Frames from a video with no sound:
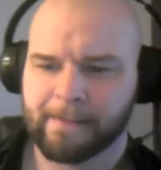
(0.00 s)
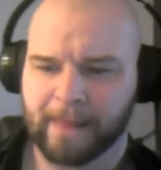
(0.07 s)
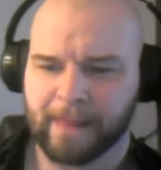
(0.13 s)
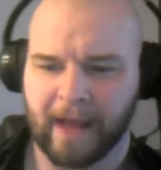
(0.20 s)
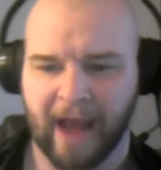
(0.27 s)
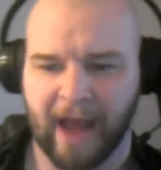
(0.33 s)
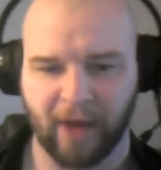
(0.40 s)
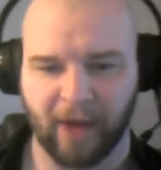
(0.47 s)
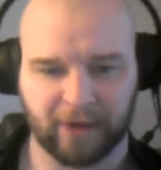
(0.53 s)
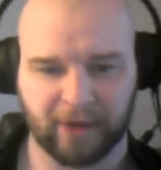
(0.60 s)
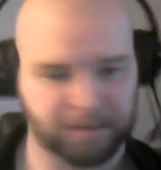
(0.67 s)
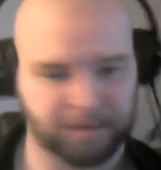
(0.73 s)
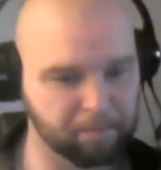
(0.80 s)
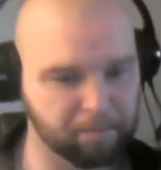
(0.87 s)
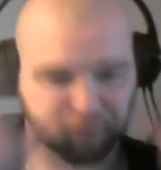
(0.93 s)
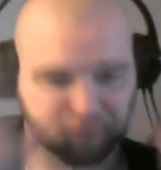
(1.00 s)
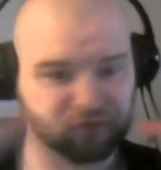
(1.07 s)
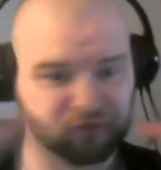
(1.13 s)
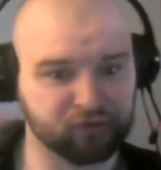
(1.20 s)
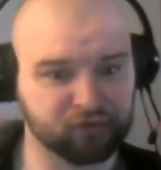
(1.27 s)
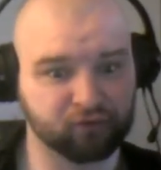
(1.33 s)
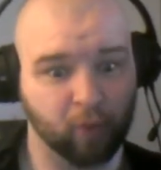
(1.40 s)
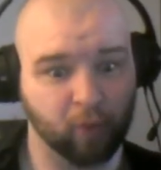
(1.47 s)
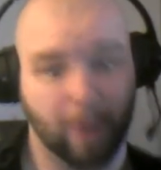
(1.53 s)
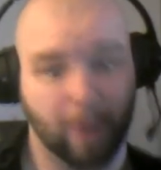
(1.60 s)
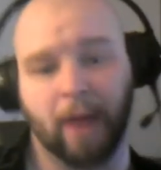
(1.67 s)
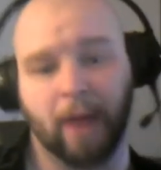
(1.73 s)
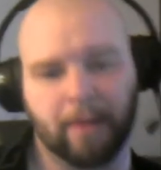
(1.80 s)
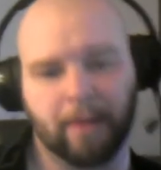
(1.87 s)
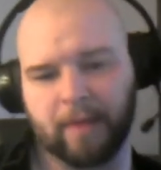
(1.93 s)
And now they're just, we
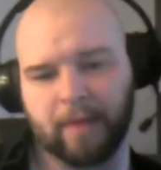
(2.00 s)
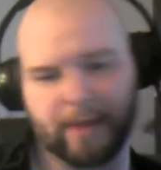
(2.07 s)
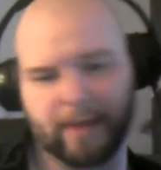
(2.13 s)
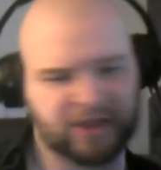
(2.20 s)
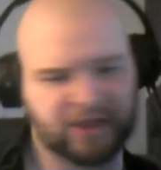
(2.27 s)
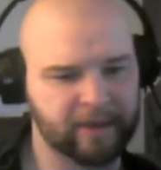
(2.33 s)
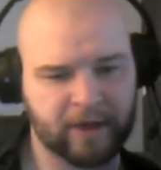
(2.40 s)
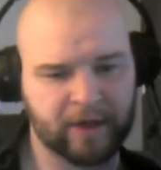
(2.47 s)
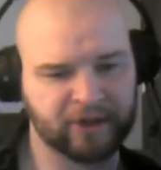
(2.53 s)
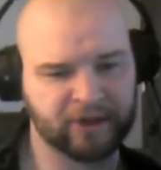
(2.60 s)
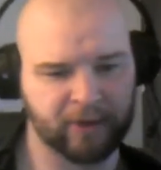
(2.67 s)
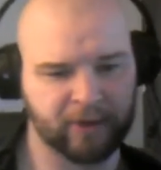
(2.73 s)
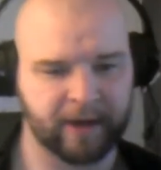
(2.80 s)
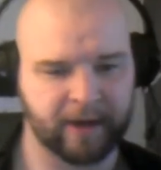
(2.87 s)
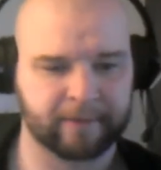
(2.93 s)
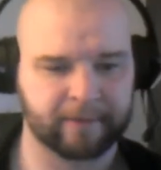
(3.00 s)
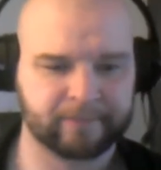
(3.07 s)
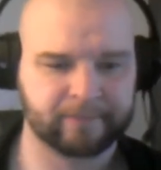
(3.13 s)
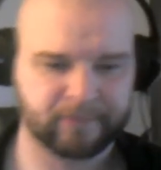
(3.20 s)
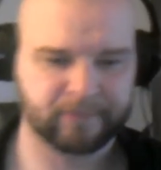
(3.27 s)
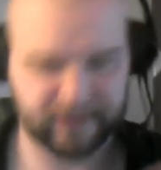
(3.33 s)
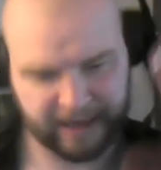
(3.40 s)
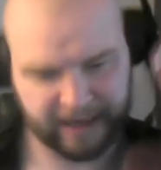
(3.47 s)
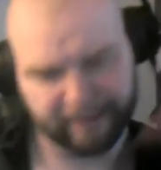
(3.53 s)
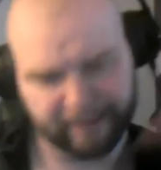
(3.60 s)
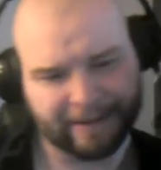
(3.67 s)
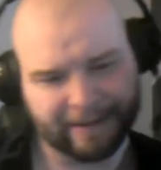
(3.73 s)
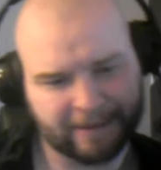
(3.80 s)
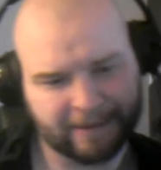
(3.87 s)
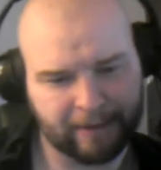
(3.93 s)
might be the best team in history, second
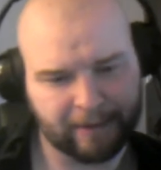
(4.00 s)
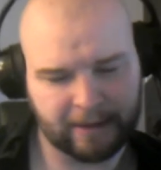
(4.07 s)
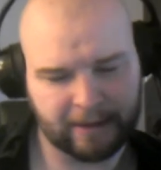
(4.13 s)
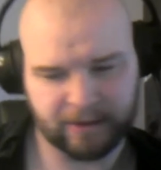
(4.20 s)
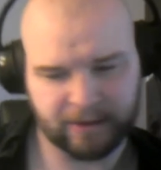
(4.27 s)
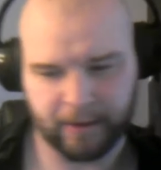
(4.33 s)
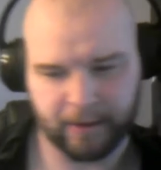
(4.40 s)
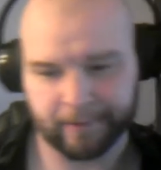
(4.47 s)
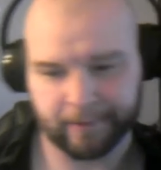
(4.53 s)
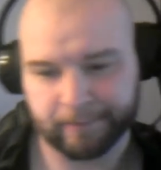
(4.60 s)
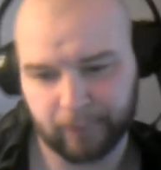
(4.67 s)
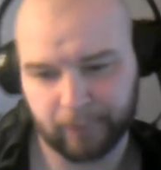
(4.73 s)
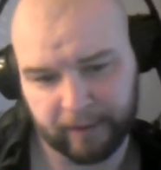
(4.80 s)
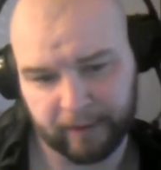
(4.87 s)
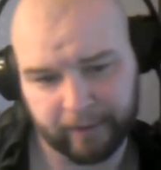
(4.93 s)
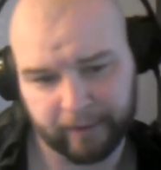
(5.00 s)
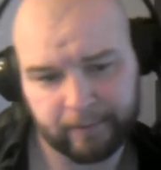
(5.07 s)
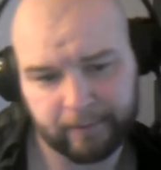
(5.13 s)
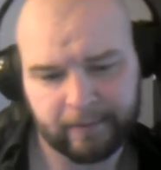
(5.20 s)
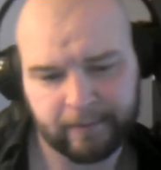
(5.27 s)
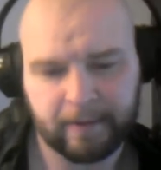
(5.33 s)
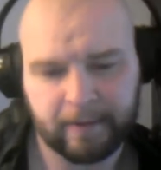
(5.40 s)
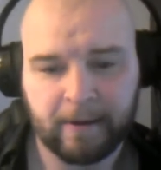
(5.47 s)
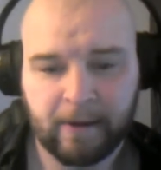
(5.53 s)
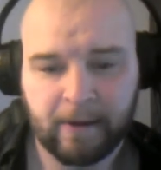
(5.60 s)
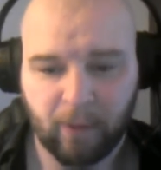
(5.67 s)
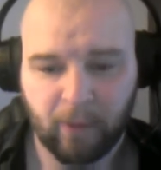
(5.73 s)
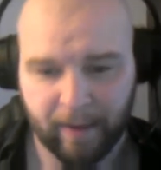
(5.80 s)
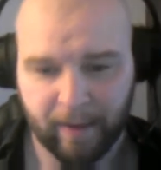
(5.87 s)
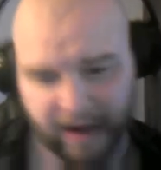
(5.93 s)
best team in history.
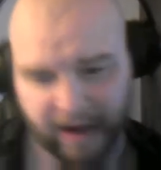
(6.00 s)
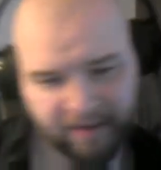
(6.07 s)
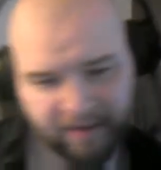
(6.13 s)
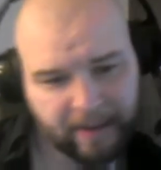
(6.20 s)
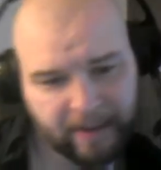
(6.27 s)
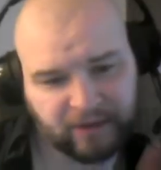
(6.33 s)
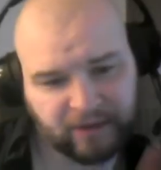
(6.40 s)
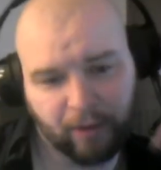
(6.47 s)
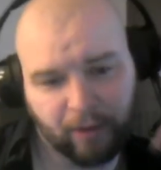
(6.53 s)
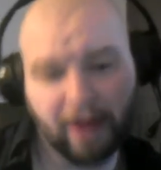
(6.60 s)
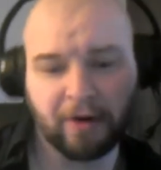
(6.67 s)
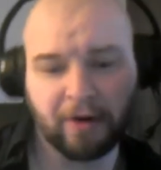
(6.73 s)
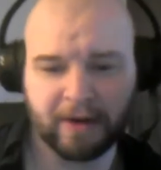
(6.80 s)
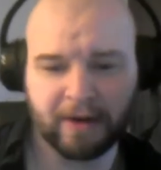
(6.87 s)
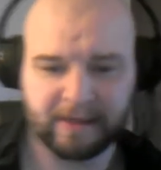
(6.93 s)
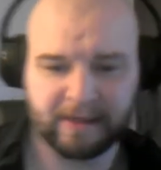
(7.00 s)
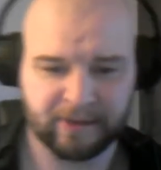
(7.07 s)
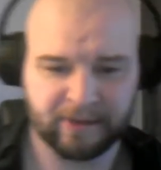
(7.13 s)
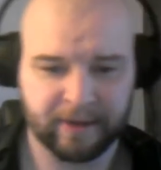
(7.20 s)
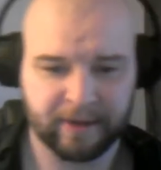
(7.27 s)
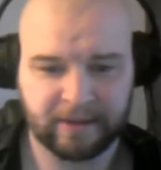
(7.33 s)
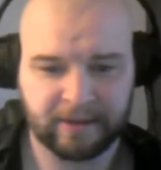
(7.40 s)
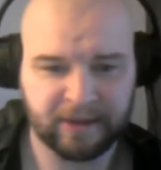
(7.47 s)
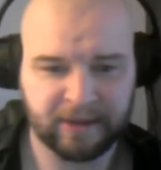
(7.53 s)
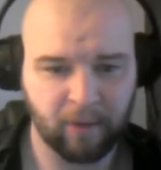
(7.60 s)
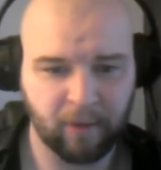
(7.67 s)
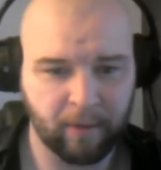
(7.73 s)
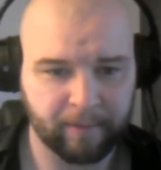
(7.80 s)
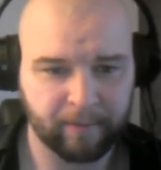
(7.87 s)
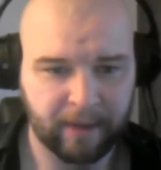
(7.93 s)
We might have the best record in history. You still
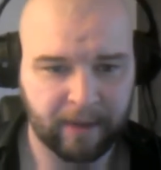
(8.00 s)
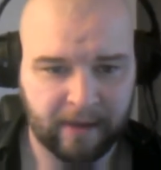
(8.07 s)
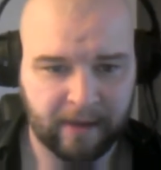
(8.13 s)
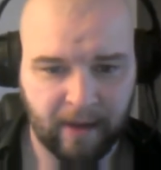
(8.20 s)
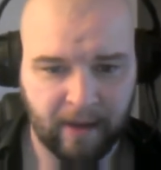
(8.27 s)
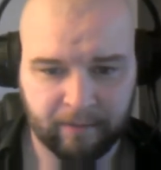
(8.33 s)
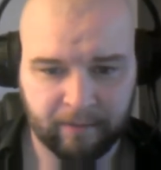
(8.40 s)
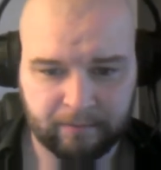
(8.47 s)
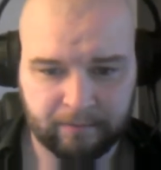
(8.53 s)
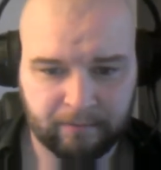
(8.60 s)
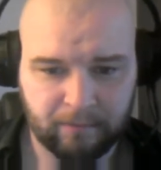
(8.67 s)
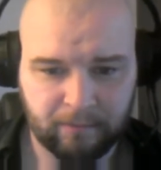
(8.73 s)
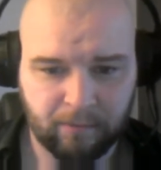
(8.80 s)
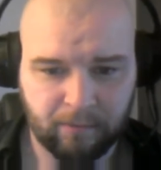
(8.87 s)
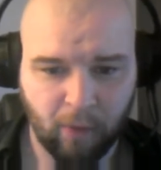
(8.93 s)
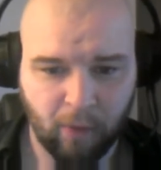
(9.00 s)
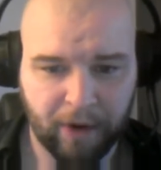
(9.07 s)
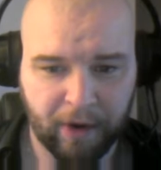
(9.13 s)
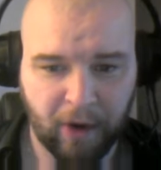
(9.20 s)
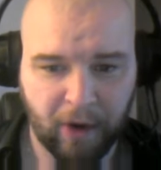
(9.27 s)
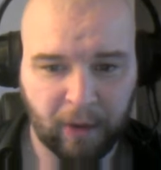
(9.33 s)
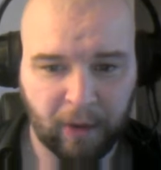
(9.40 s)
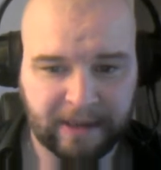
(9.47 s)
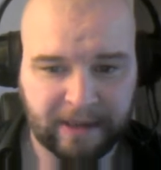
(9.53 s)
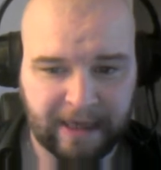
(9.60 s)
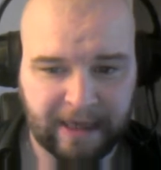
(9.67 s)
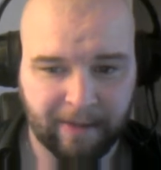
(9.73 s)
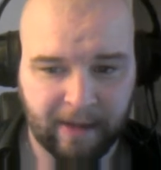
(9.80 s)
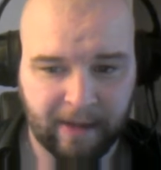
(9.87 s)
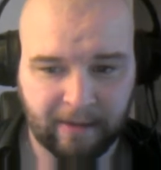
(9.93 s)
won't beat that one NOLA
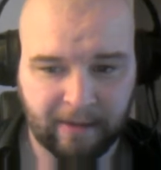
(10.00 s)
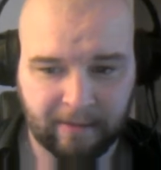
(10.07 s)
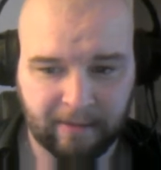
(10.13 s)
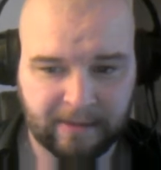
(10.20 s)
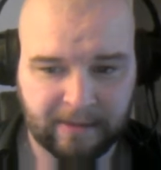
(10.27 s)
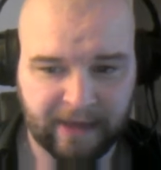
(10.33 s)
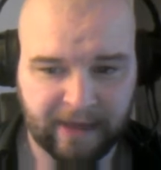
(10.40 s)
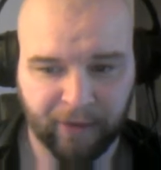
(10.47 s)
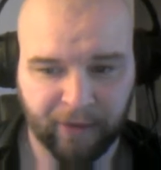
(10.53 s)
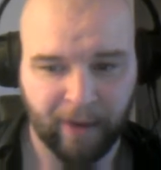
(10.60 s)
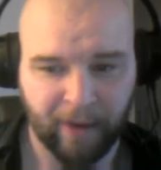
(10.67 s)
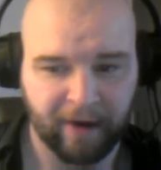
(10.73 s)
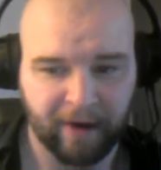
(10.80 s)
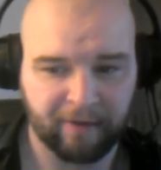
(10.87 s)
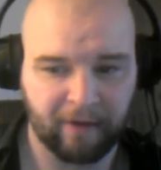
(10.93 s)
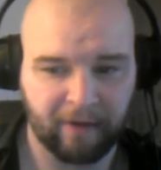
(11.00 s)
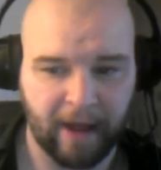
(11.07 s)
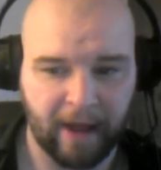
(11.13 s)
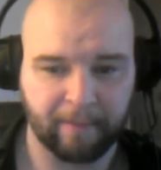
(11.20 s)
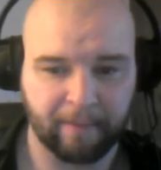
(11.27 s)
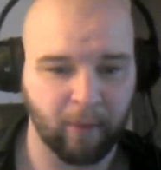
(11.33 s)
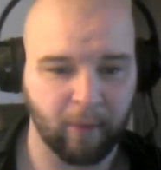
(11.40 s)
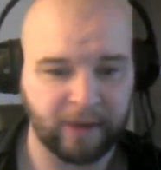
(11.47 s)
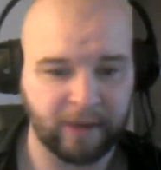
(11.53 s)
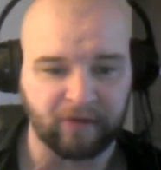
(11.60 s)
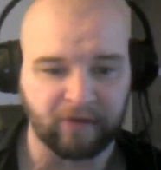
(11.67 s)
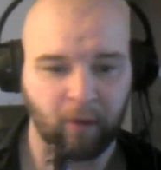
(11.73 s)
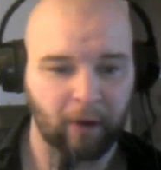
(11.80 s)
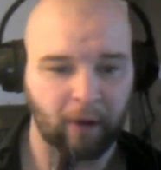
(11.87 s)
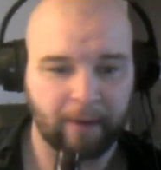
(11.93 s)
team that set the record for like points
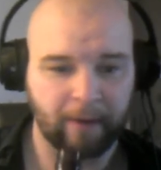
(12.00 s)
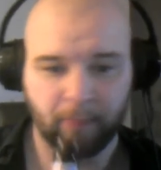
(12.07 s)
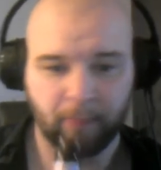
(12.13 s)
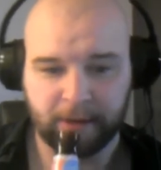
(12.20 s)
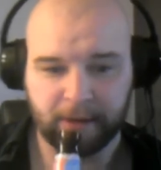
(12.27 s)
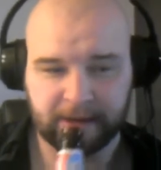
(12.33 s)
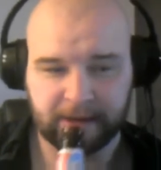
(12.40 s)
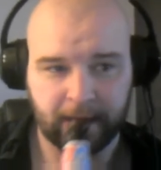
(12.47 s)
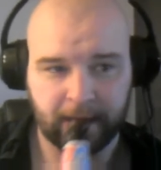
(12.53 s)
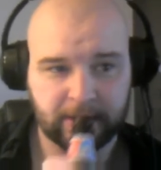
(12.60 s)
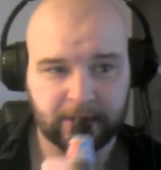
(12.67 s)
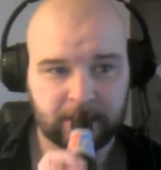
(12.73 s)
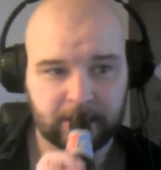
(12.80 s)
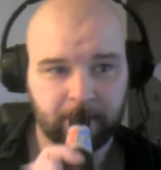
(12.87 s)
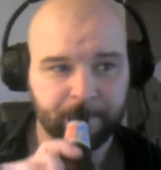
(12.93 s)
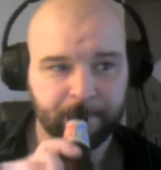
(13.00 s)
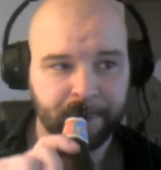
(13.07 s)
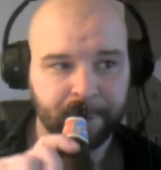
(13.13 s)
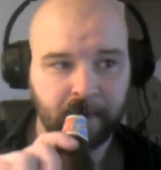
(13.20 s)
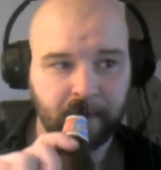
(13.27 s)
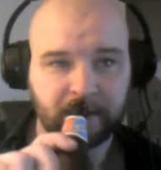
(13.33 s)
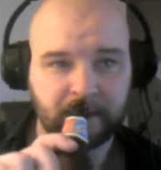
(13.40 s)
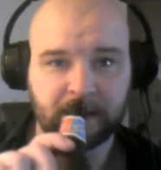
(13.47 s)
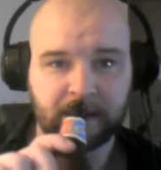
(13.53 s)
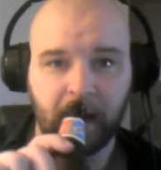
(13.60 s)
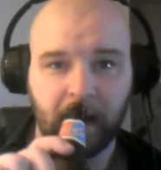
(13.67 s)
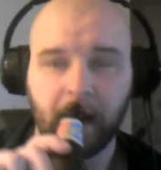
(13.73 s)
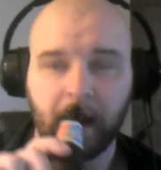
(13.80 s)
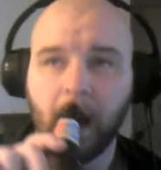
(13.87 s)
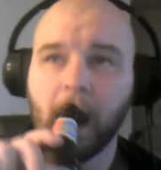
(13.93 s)
for and points against. Just saying.